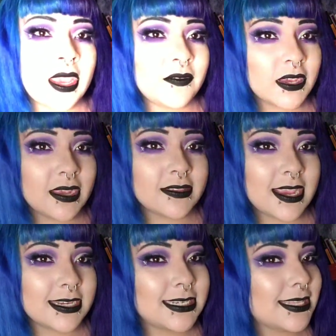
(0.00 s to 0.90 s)
If you guys
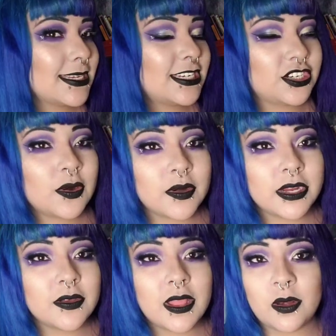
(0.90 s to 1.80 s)
liked the
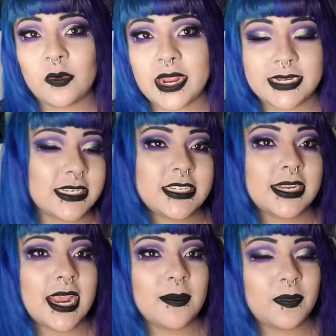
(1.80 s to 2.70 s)
tutorial and what I did
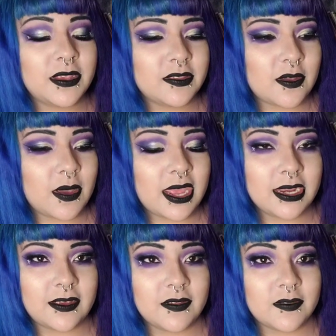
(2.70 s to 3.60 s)
today, please go ahead
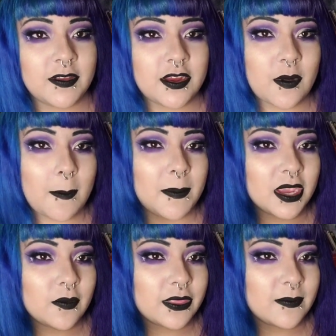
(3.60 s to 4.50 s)
and give this video a
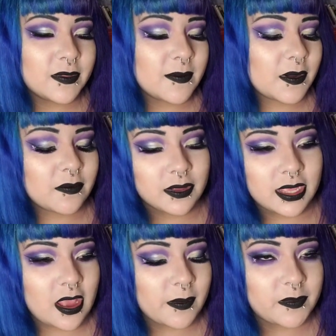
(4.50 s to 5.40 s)
big old thumbs up. It
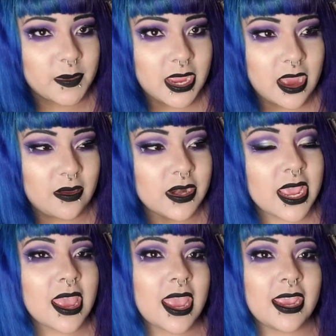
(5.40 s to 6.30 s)
really helps me out.
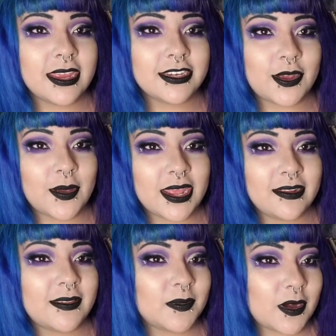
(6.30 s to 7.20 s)
And go ahead
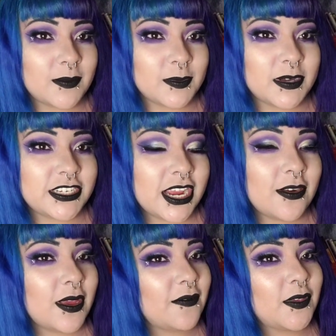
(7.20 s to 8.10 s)
and subscribe to my
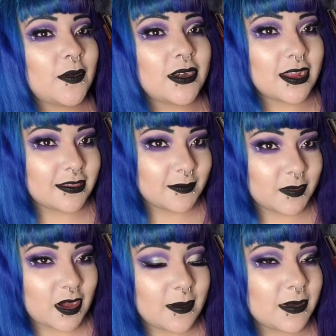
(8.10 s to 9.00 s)
channel if you are not
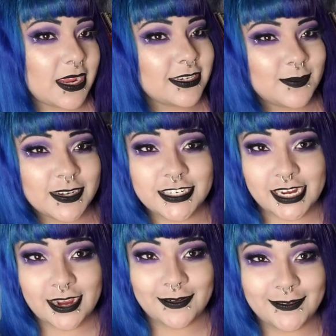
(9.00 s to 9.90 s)
subscribed yet to my
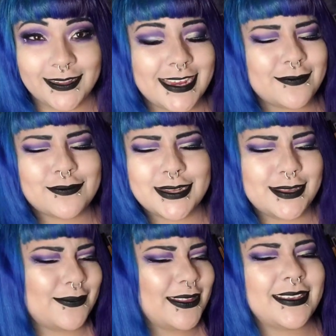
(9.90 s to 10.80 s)
channel. It
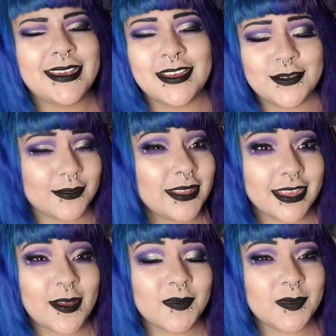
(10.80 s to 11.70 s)

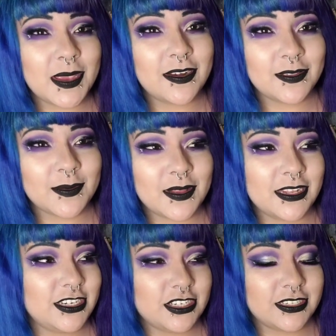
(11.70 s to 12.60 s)
really helps me out as well,
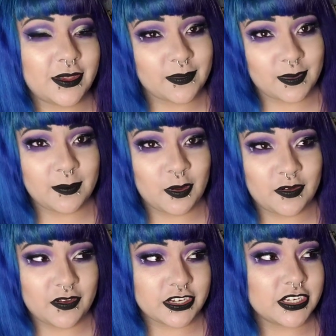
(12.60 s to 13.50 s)
and just gives me the
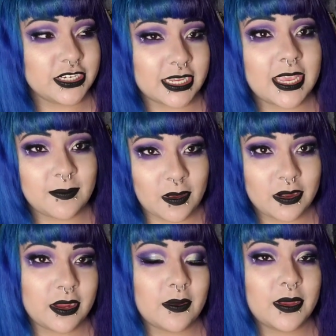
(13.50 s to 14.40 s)
motivation to keep
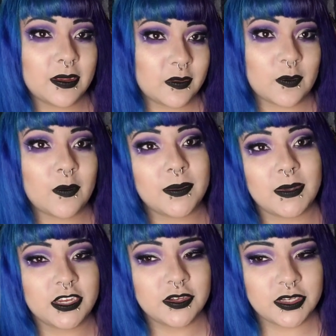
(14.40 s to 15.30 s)
on going as well with
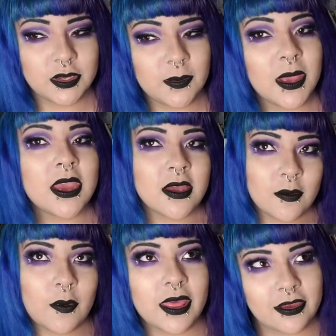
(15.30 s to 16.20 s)
my YouTube.
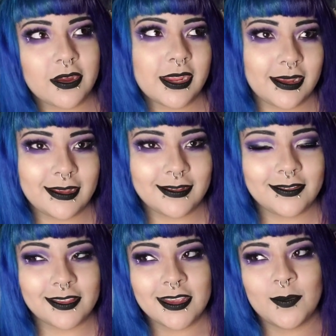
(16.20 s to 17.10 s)
Whether it
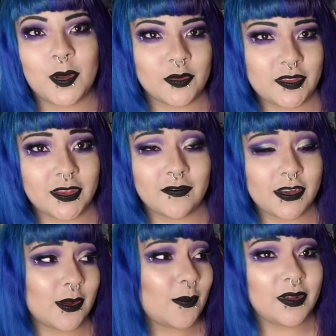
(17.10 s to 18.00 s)
is posting a
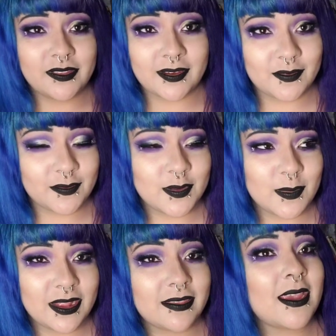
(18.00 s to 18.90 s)
video once every few
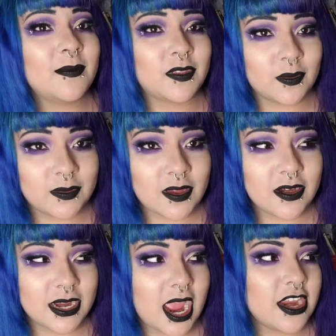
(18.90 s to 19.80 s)
months, I am so
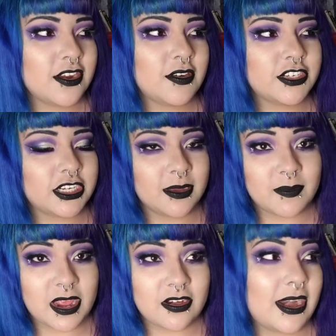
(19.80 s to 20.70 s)
sorry. I know I should get
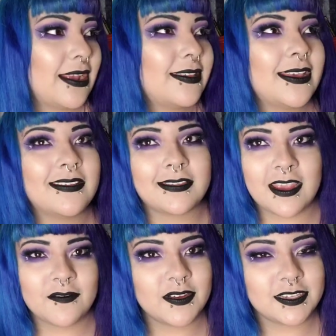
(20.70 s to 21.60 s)
better, and I say this
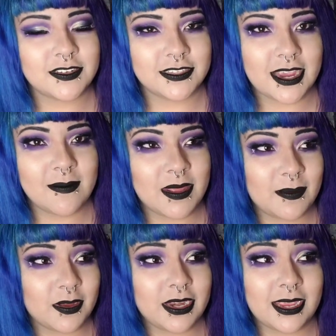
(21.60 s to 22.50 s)
every single time that
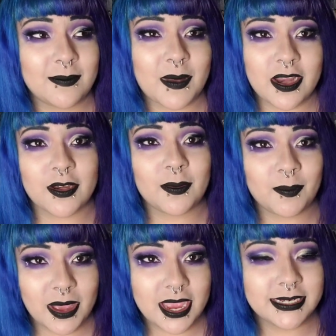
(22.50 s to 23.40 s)
I'm gonna get better,
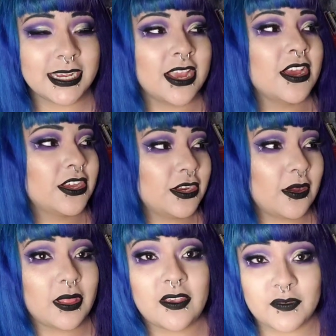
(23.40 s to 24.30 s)
but you
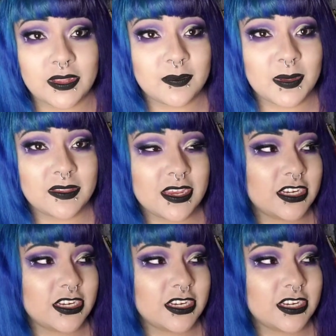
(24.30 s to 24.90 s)
know, life gets busy.